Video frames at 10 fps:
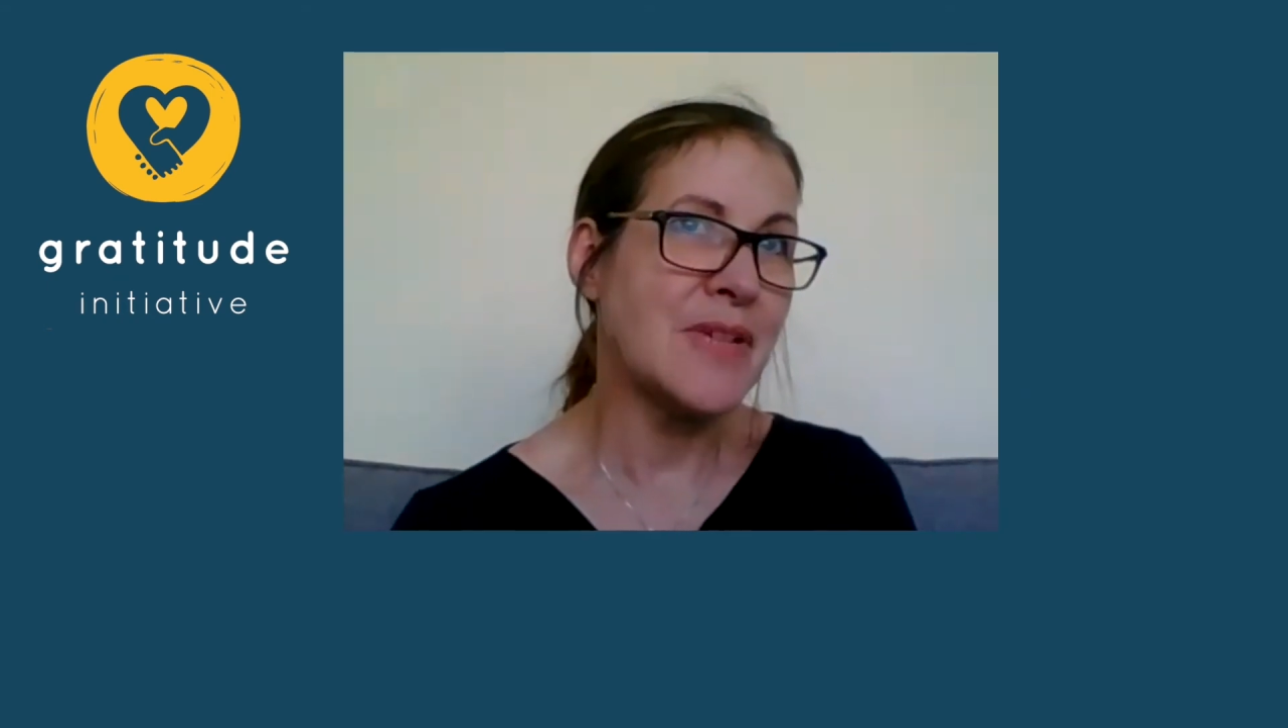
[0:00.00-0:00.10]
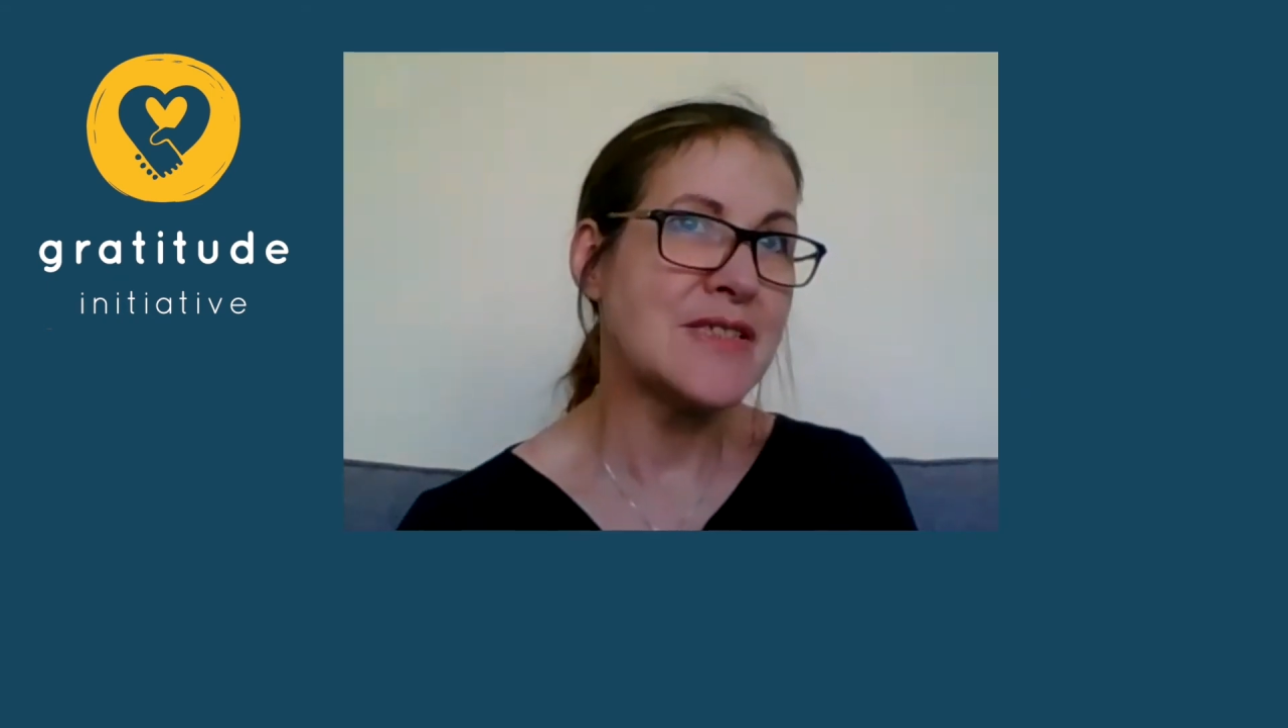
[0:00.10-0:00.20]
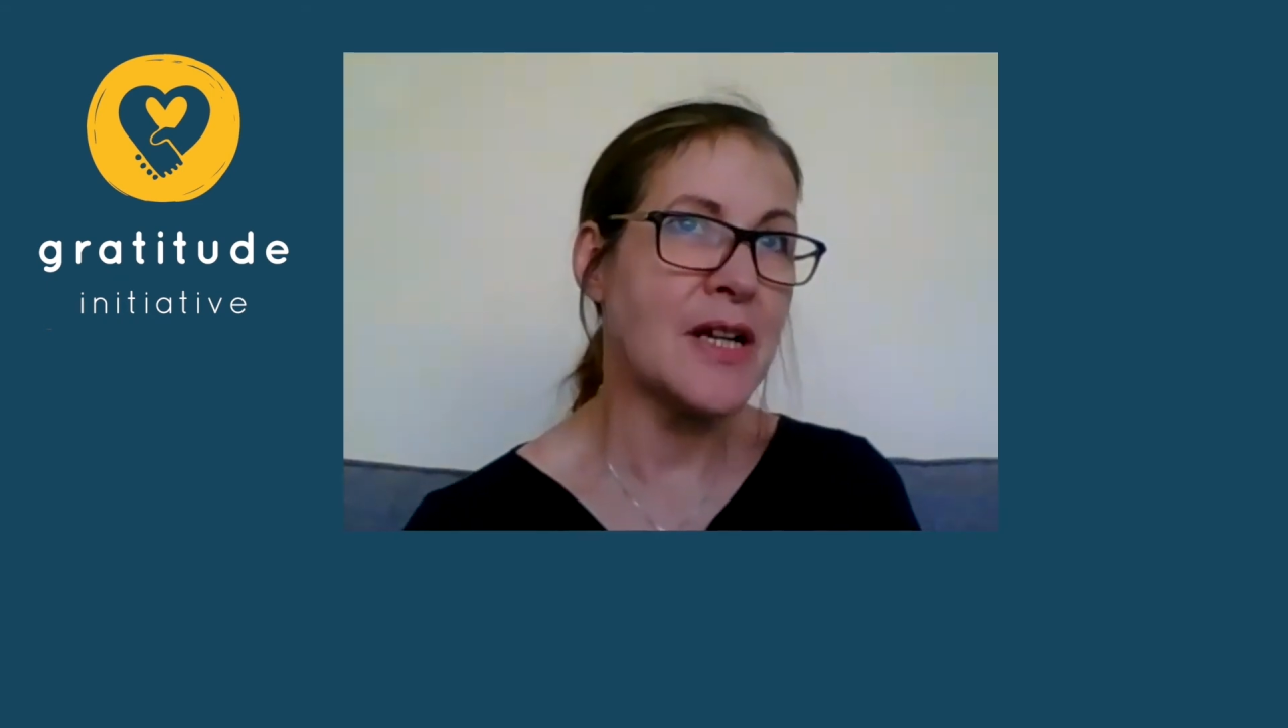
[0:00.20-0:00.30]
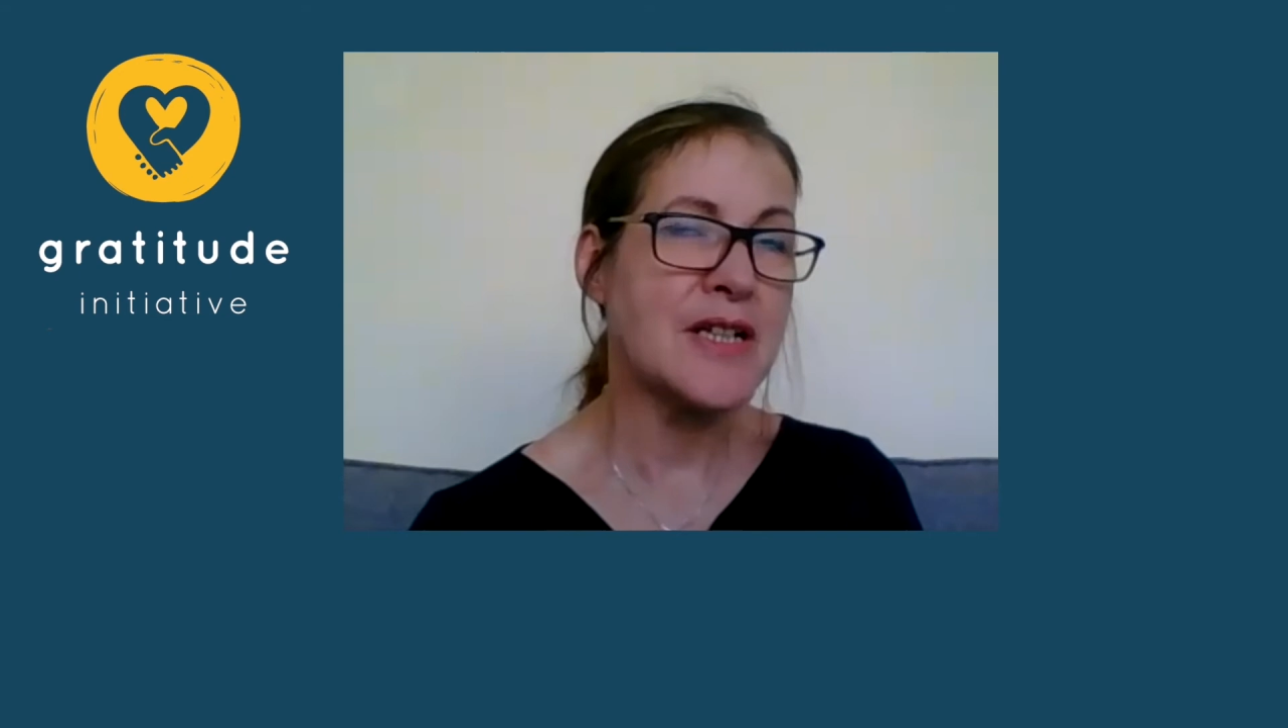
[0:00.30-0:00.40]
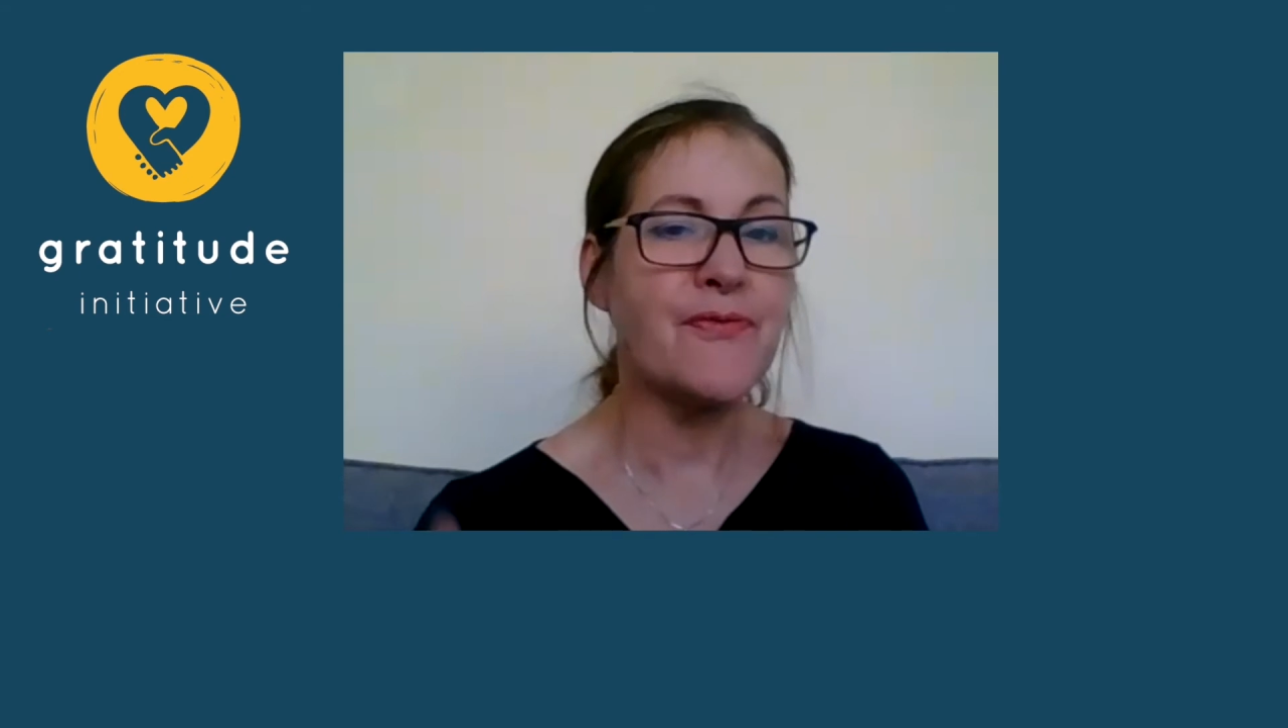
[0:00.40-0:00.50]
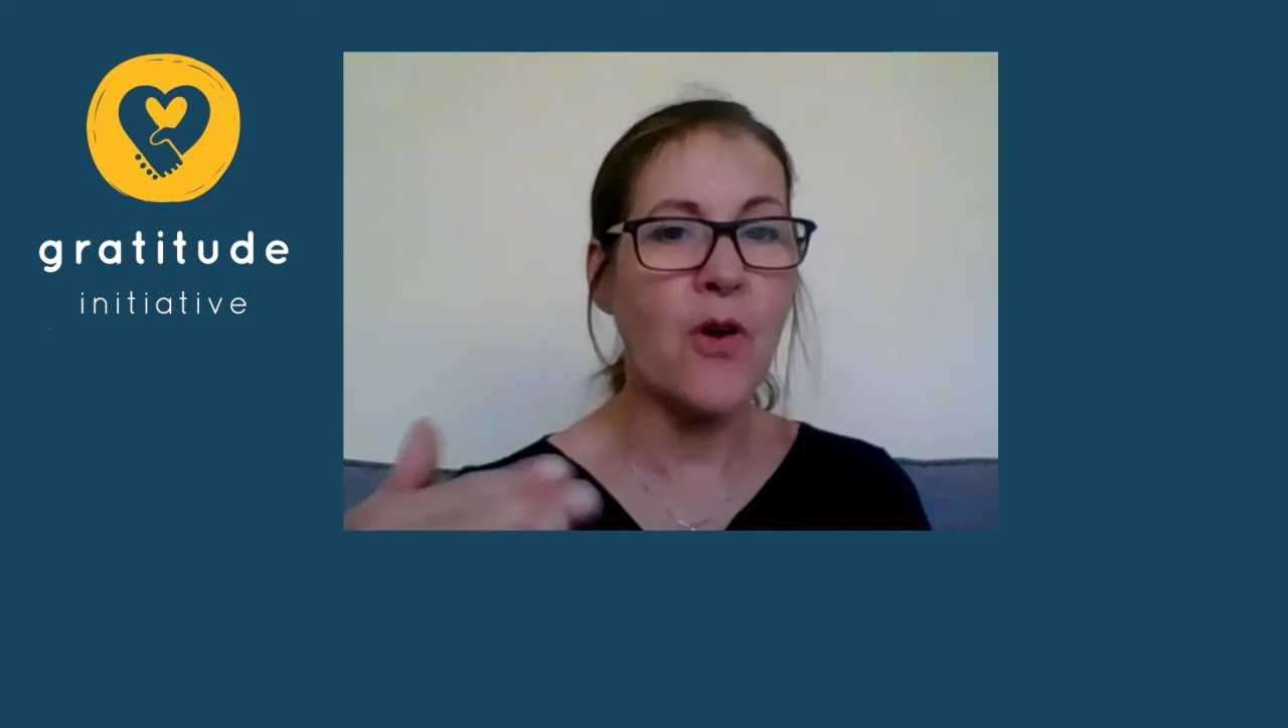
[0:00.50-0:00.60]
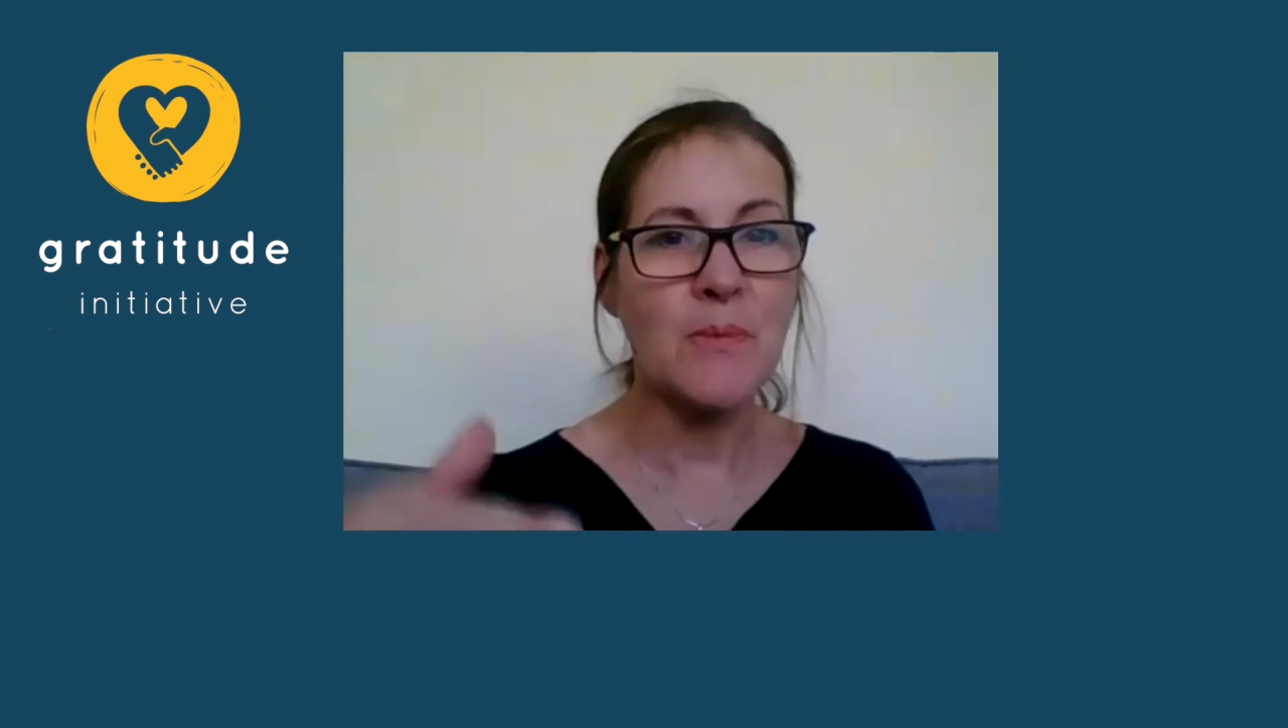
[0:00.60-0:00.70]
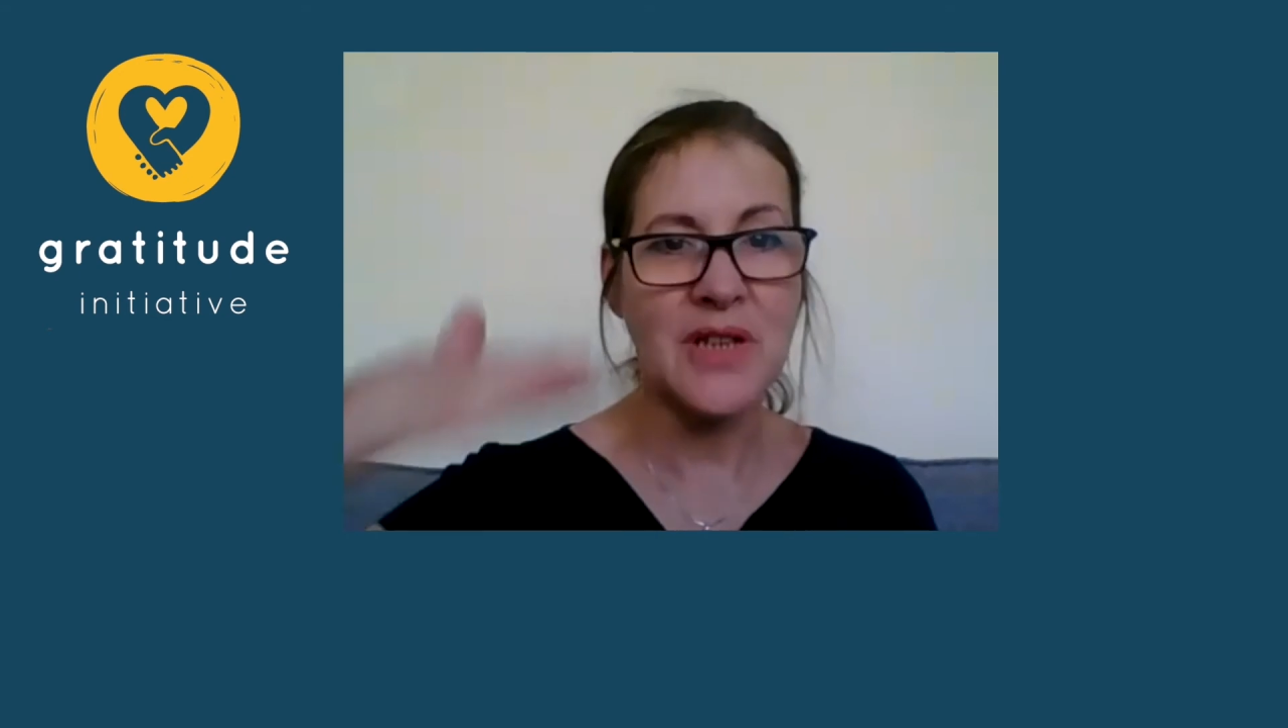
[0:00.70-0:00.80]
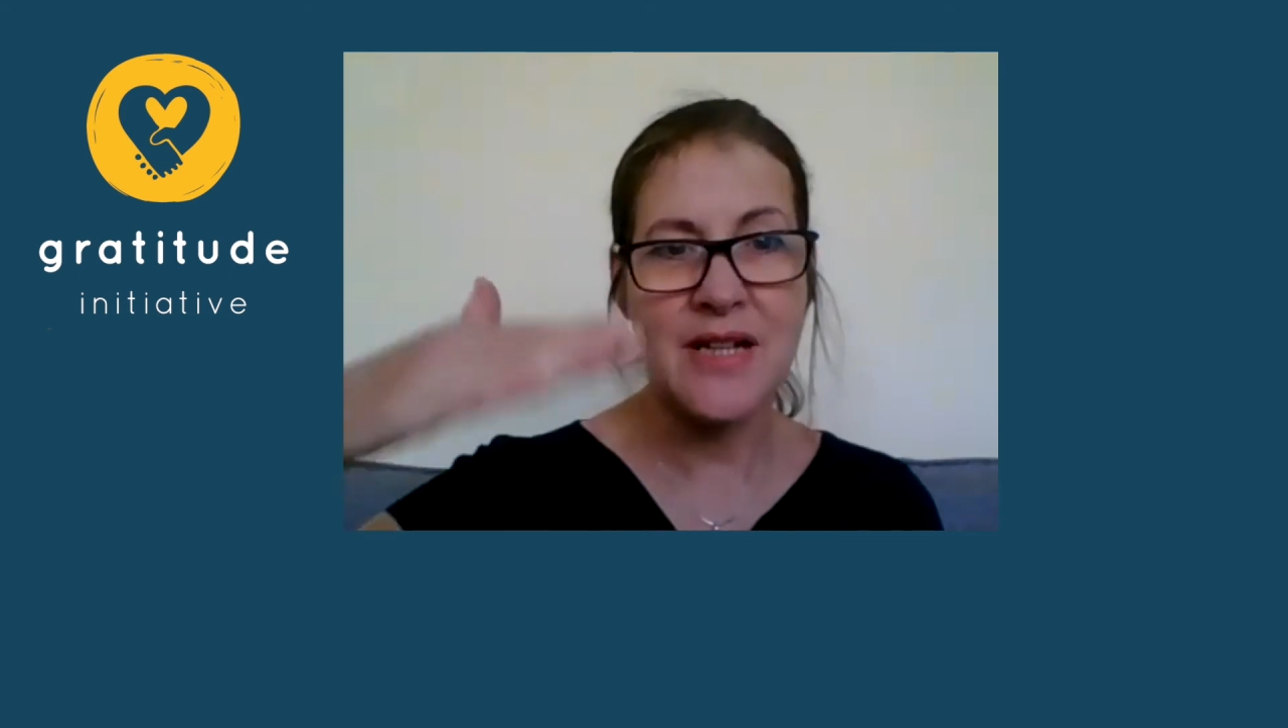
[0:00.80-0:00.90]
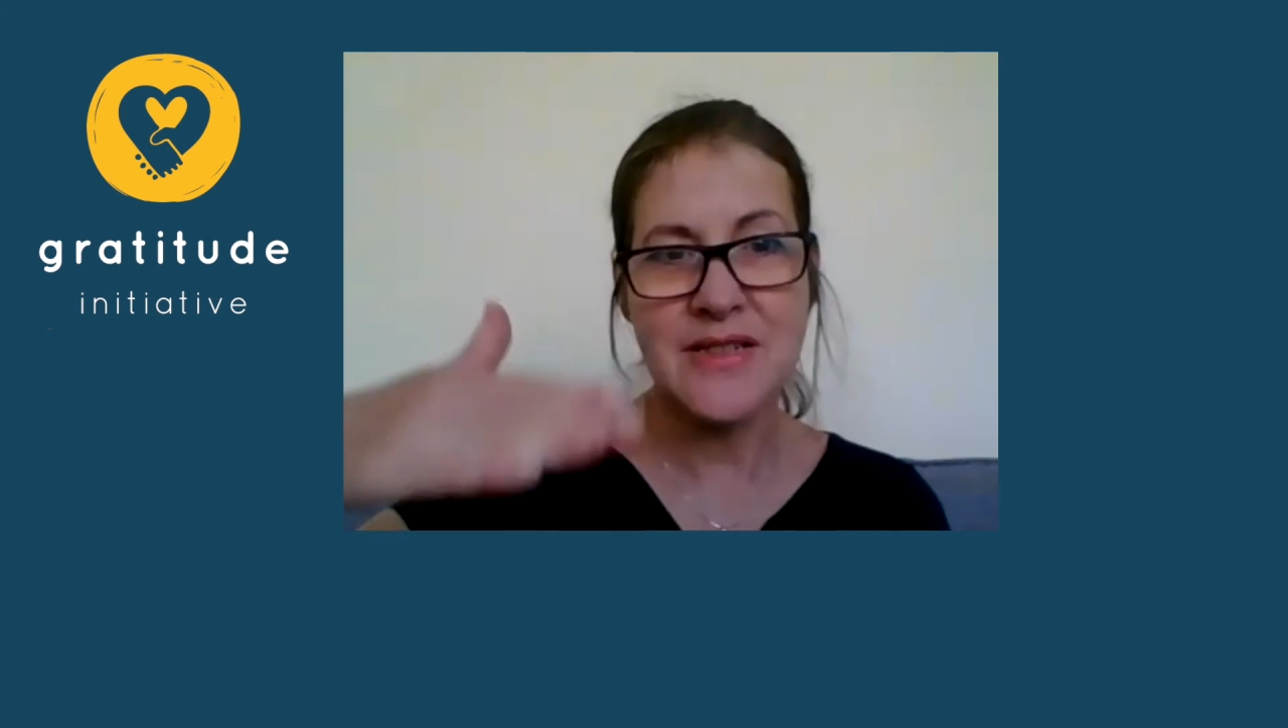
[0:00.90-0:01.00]
it's not as
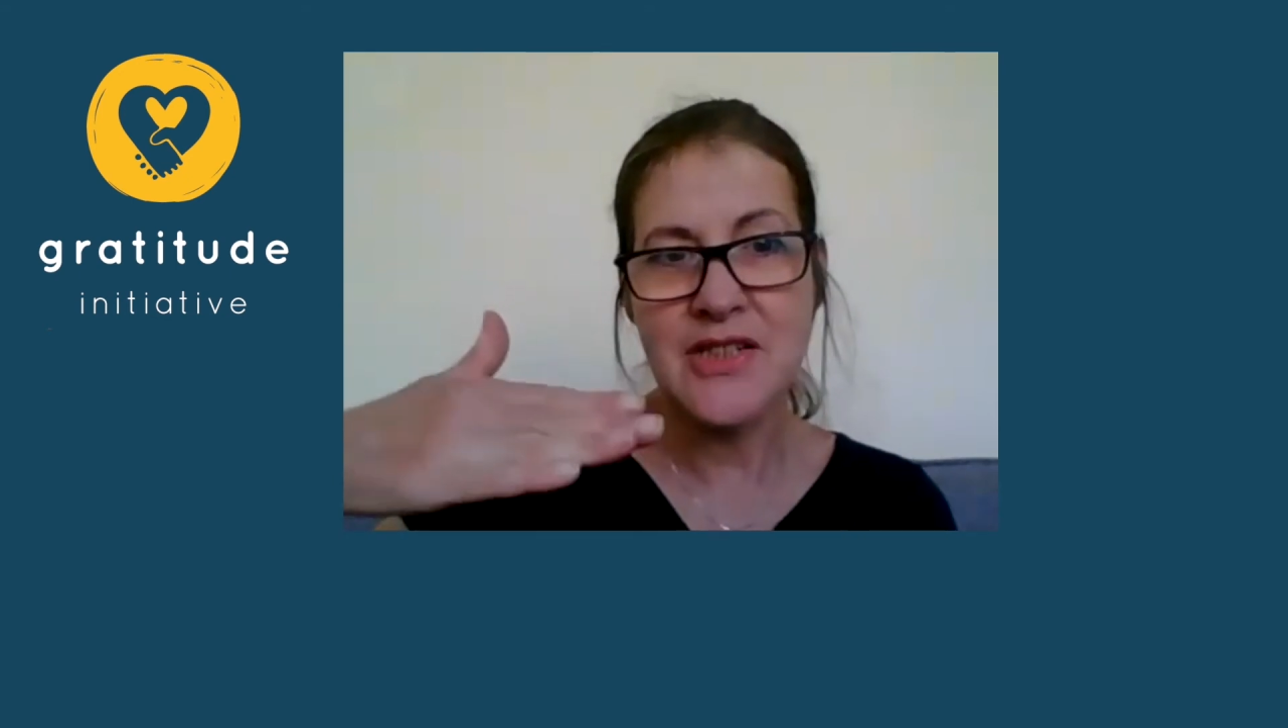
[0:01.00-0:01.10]
formalized